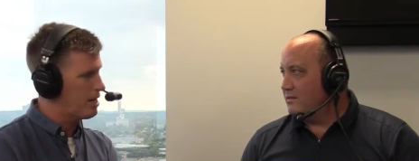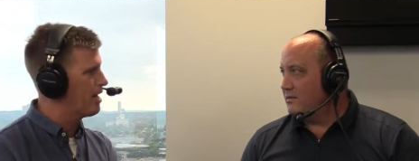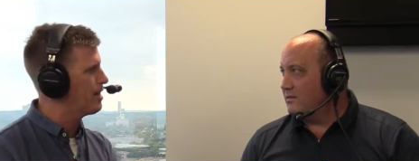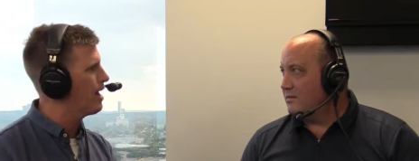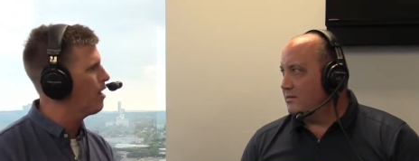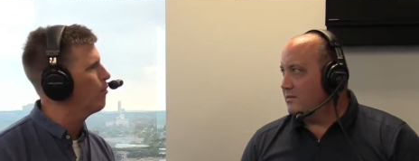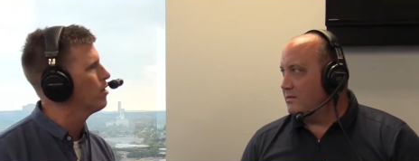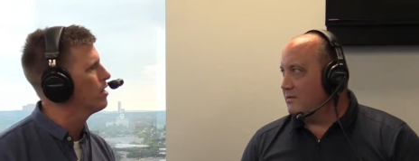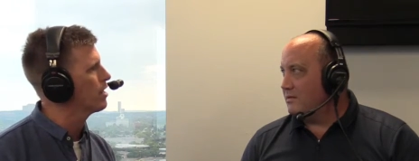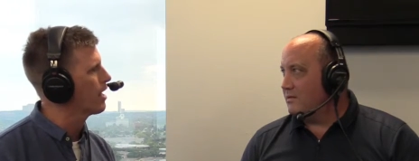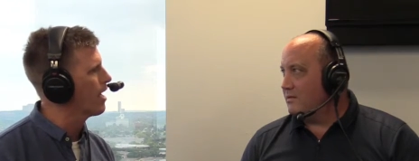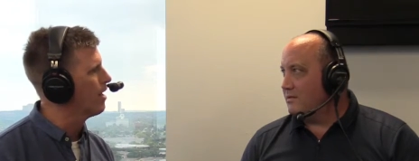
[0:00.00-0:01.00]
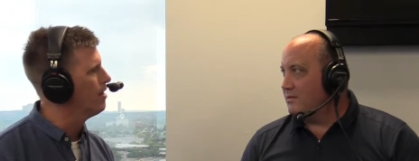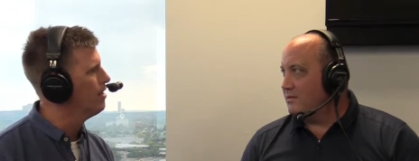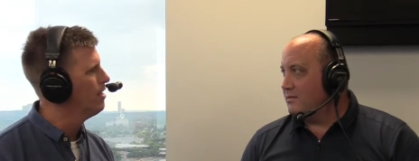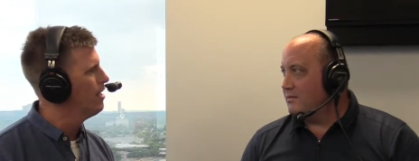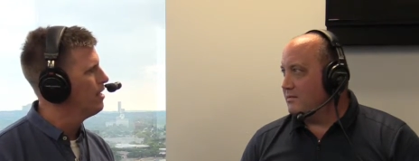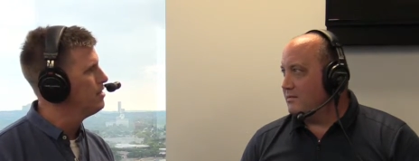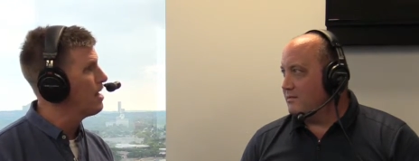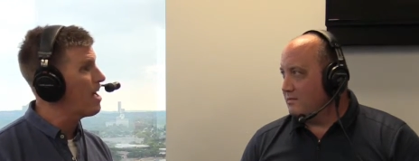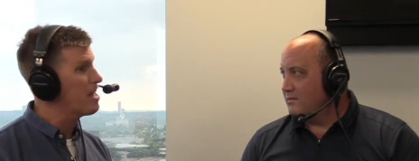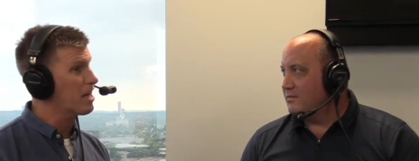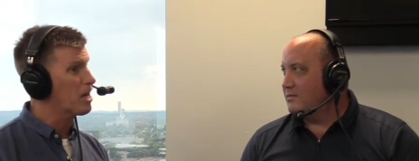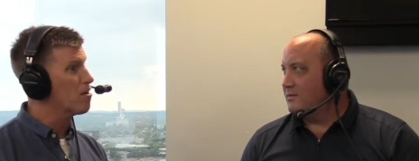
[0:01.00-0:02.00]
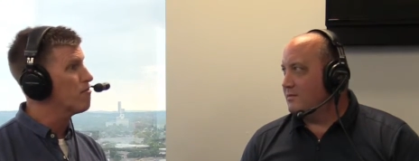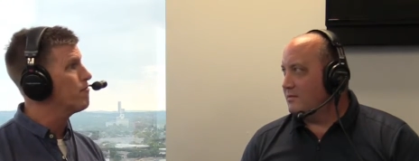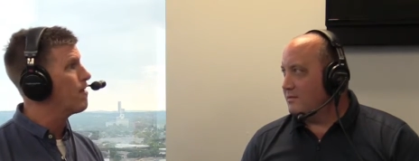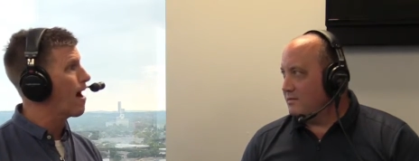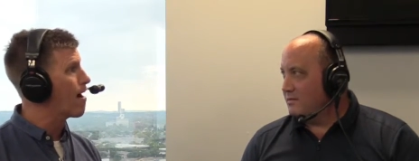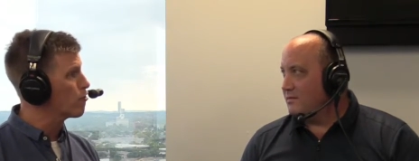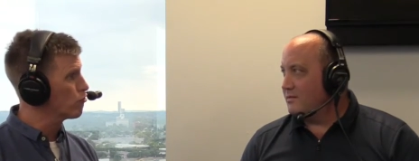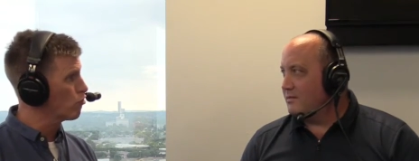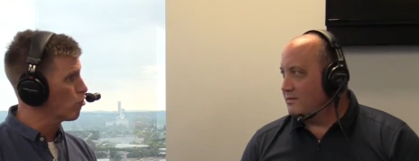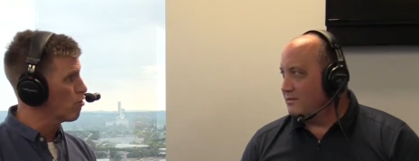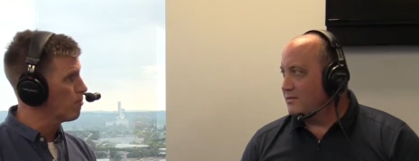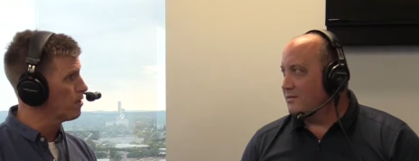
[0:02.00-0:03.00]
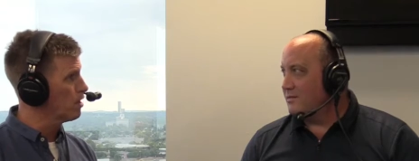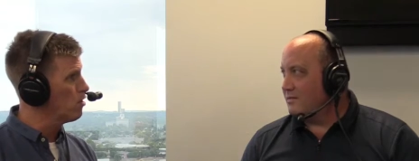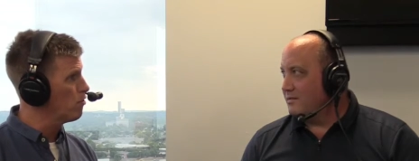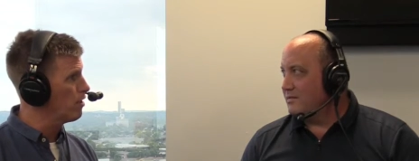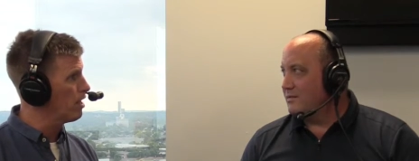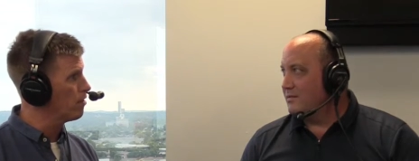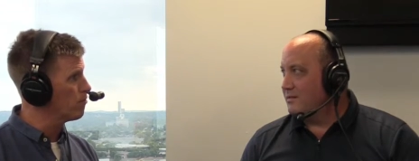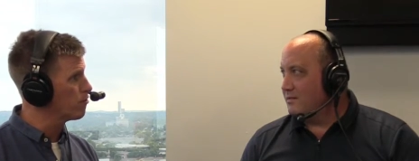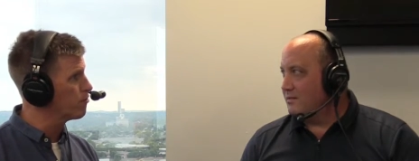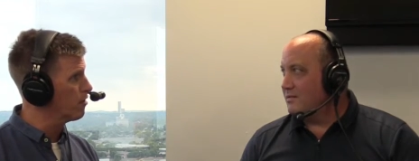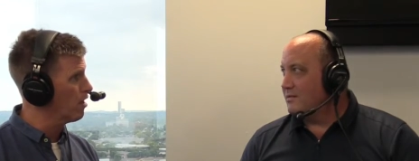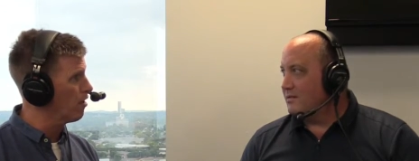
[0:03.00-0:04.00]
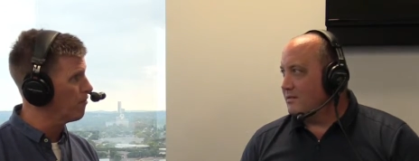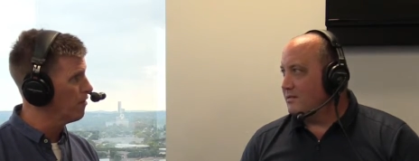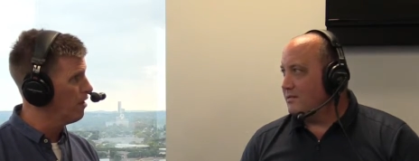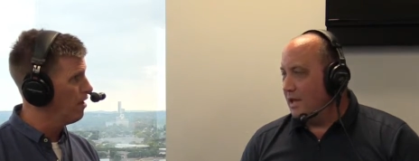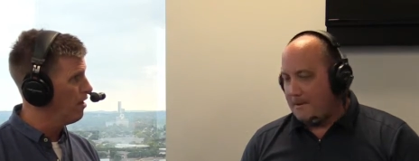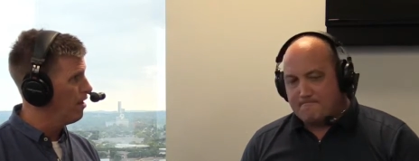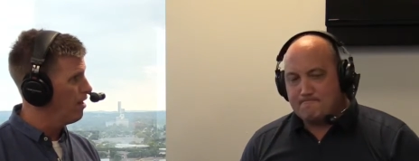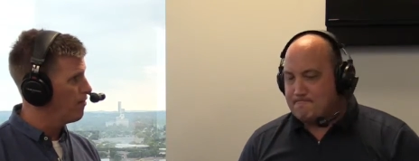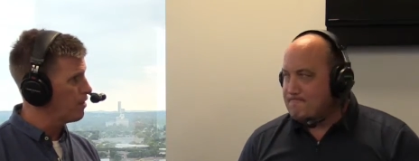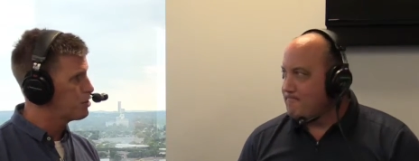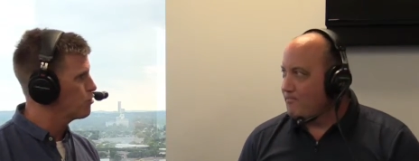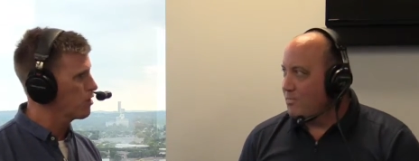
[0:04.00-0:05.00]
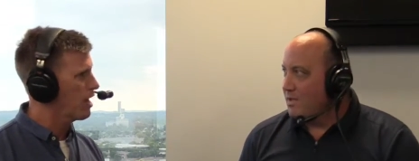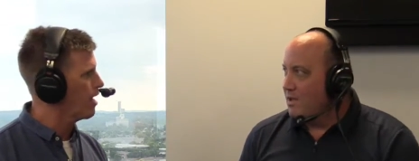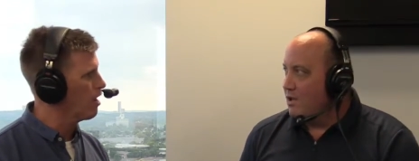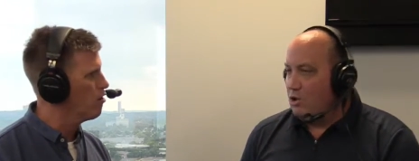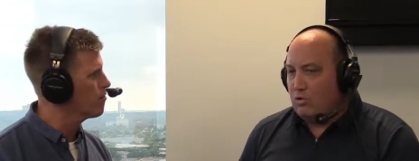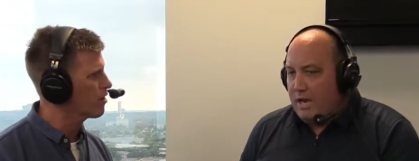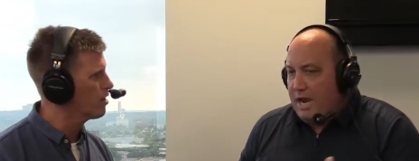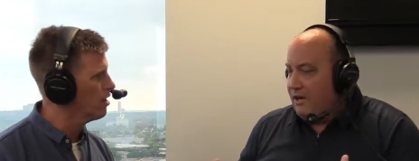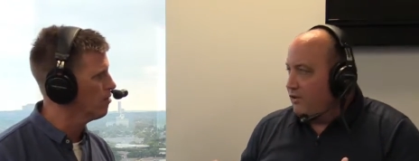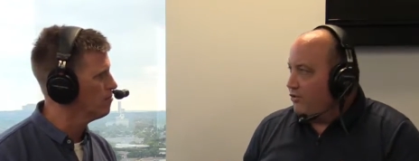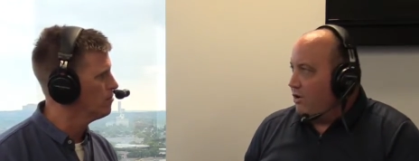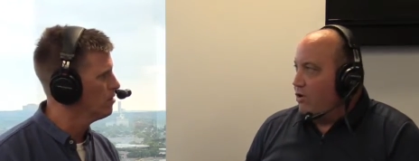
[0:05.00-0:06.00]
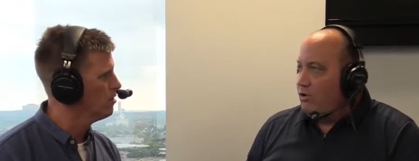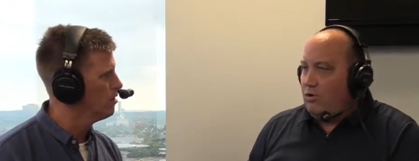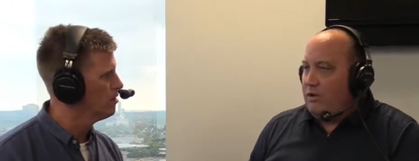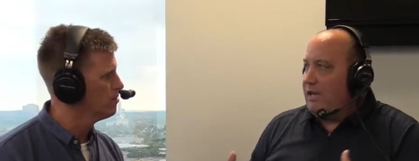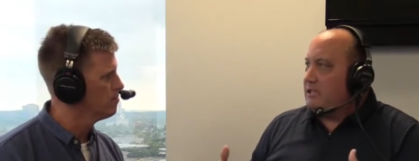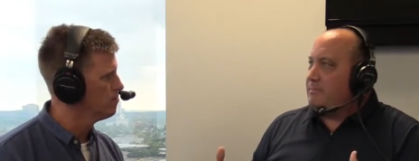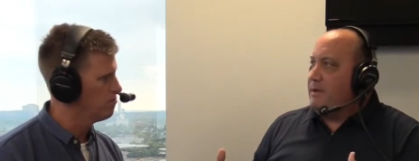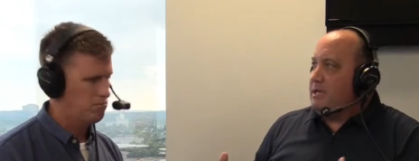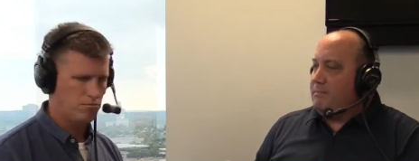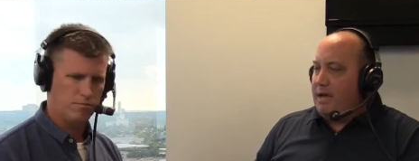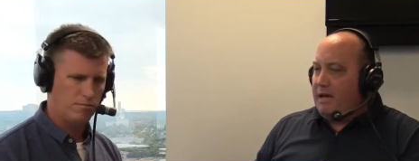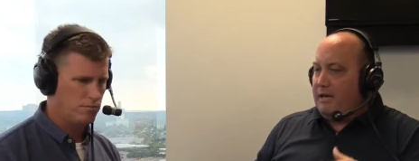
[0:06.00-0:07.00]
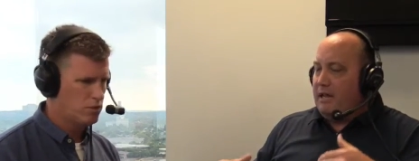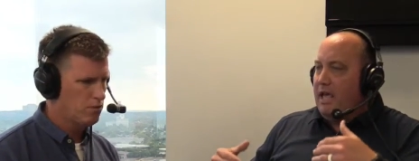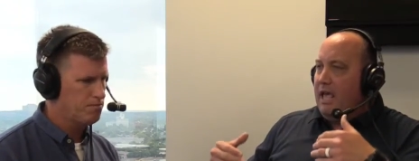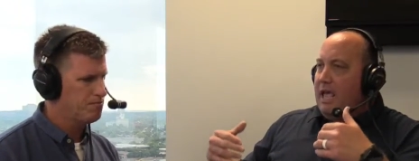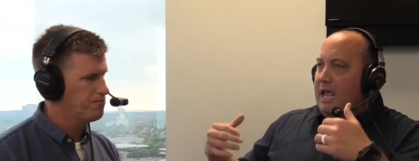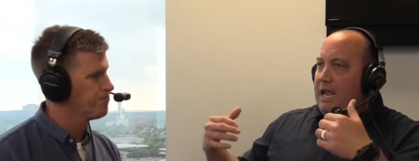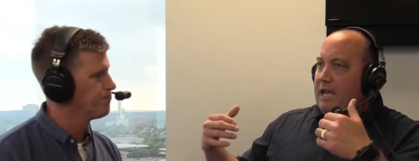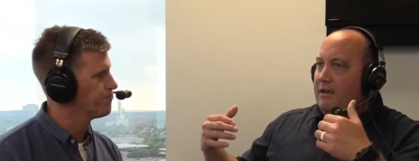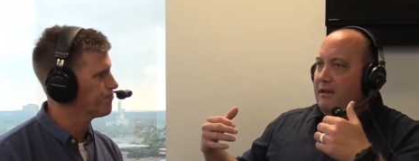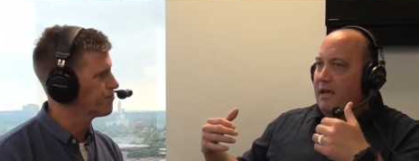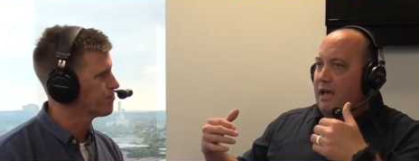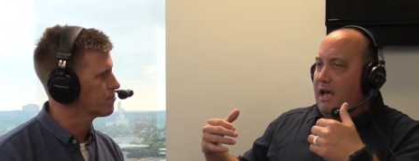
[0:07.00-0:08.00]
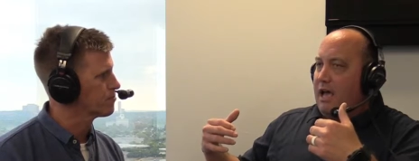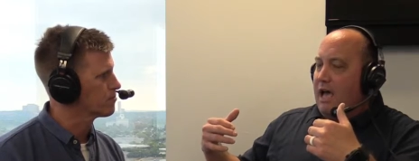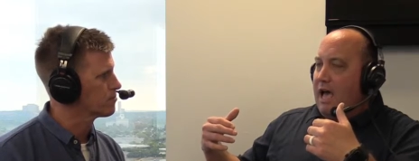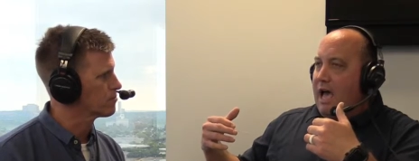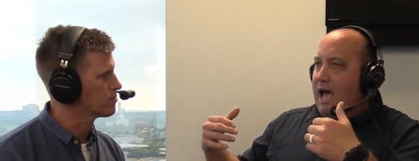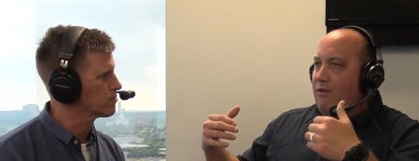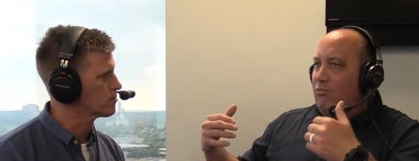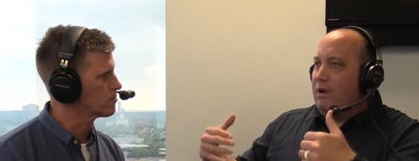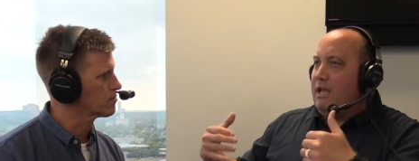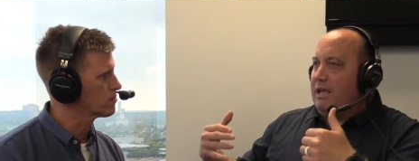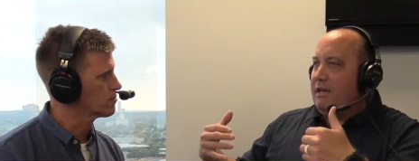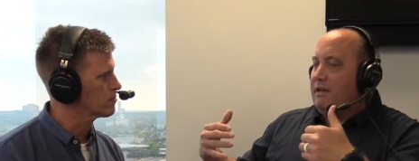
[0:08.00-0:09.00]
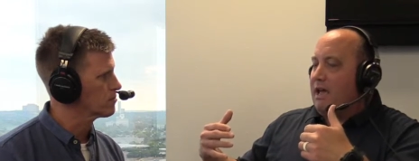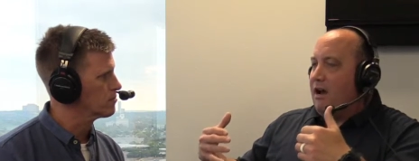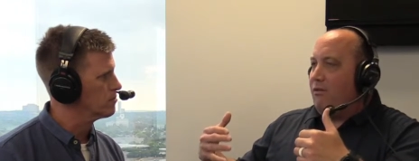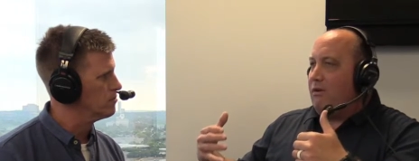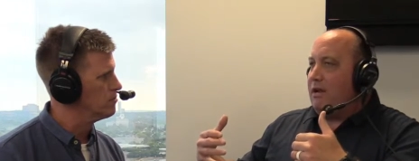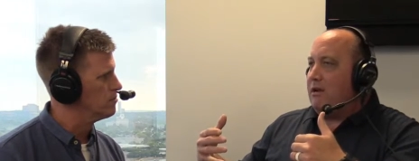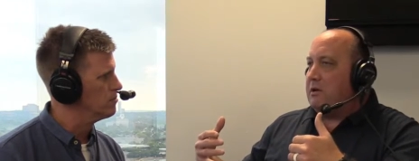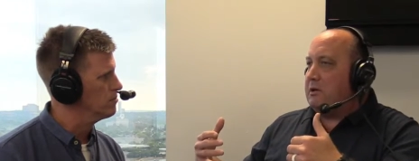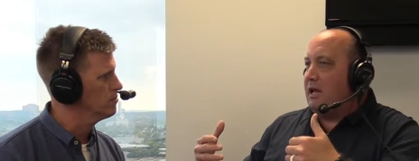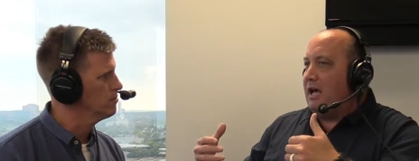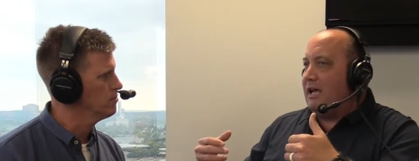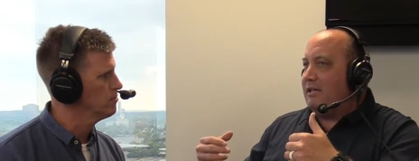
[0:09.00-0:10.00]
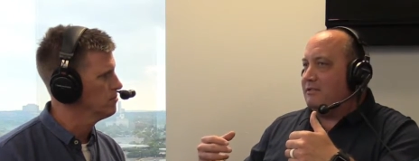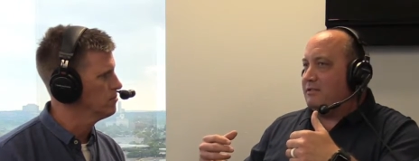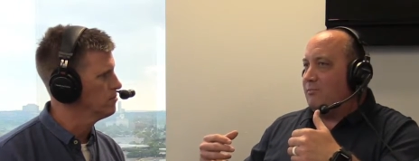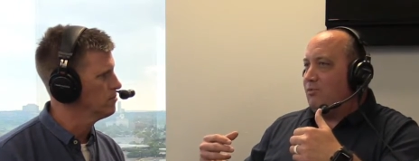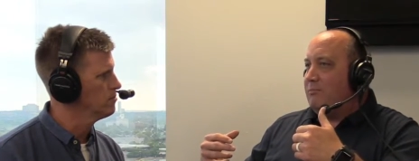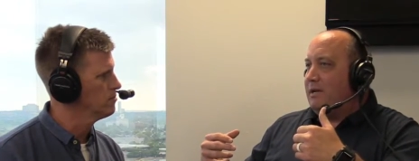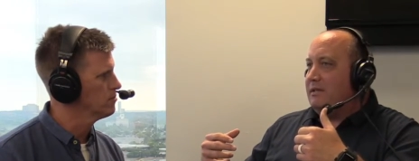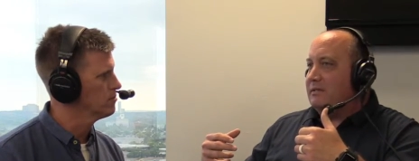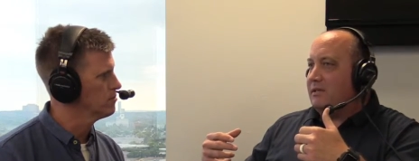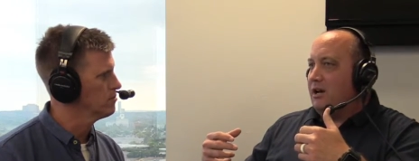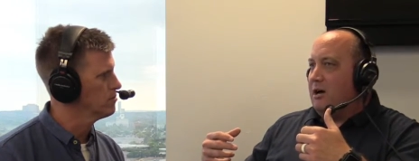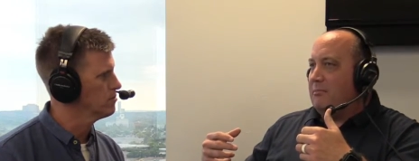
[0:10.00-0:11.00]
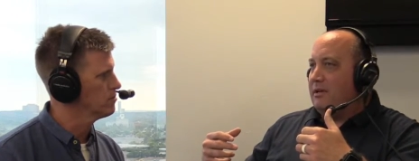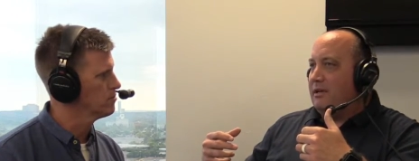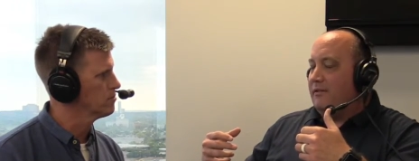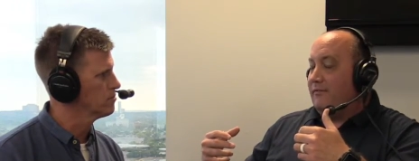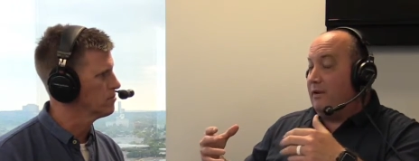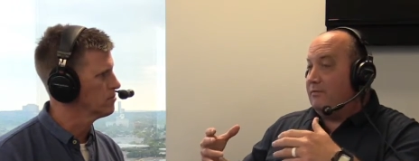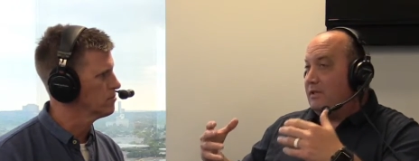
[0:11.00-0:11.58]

Speaker 1: And now, what do you got? Now you got a firestorm on the internet of yourself. Yeah. That you can't overcome. You can't
Speaker 2: control. You can't speak about it. Nope. And I read I read online someone made this comment. It was